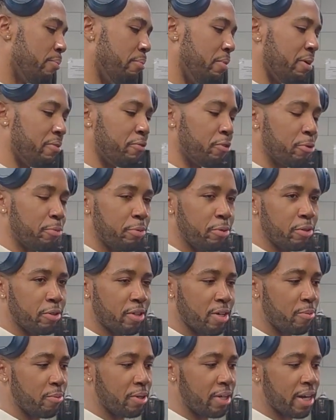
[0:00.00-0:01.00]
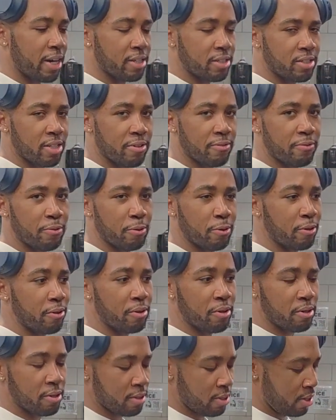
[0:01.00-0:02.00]
But for the program, we got it set
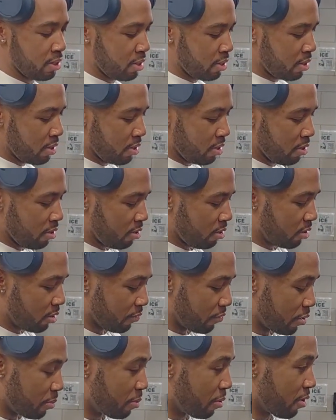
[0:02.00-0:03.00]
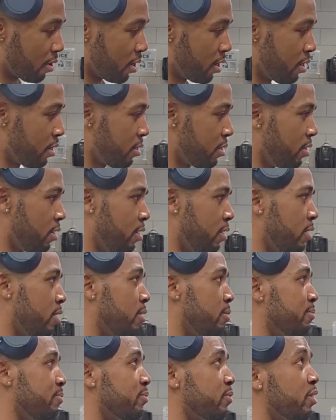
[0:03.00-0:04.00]
for the V-bar.
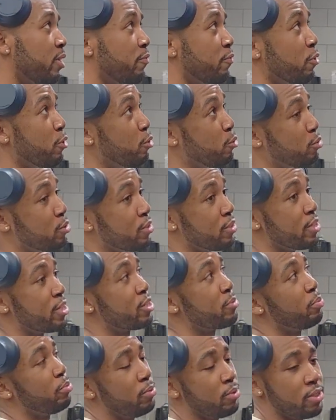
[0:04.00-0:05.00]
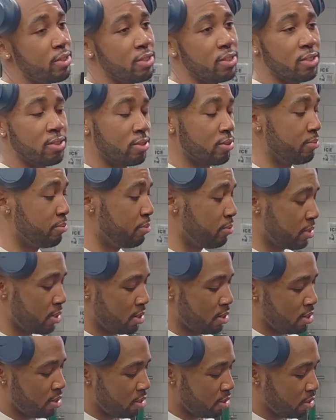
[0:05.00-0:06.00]
If you're using this pulley system,
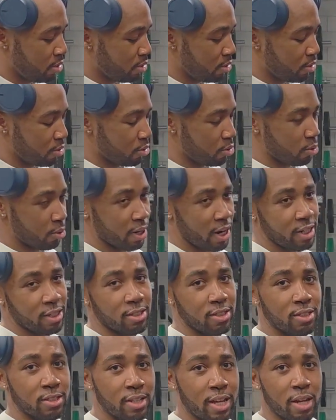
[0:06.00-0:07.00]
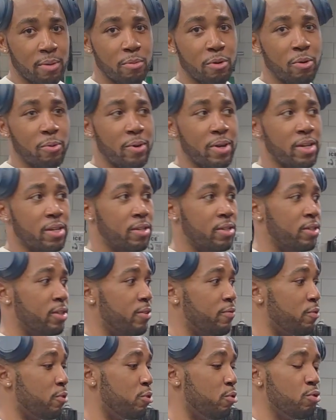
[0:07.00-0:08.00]
you can actually stack more weight.
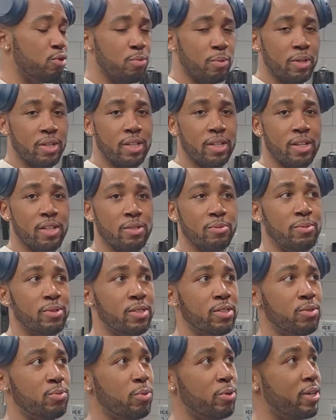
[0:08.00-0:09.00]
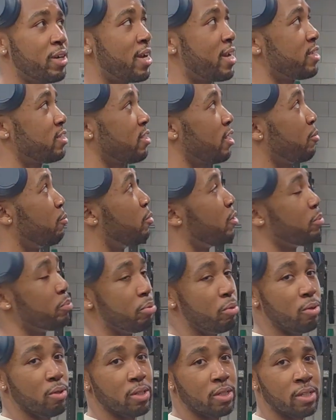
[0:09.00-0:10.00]
If you use one of the other ones where it has like one
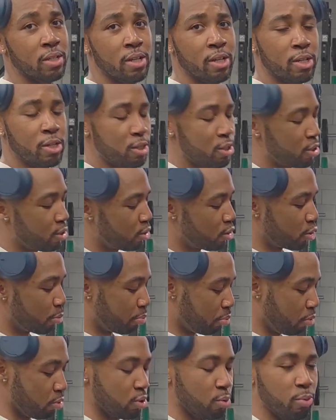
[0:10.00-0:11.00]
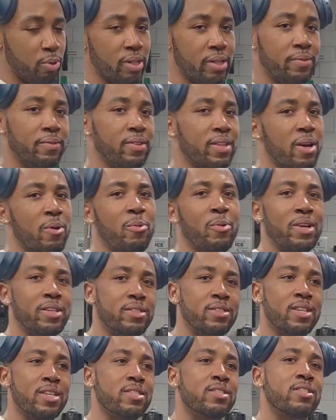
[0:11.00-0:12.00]
pulley, you're pulling whatever that weight
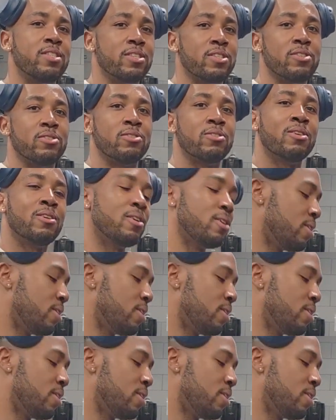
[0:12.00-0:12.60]
says it is.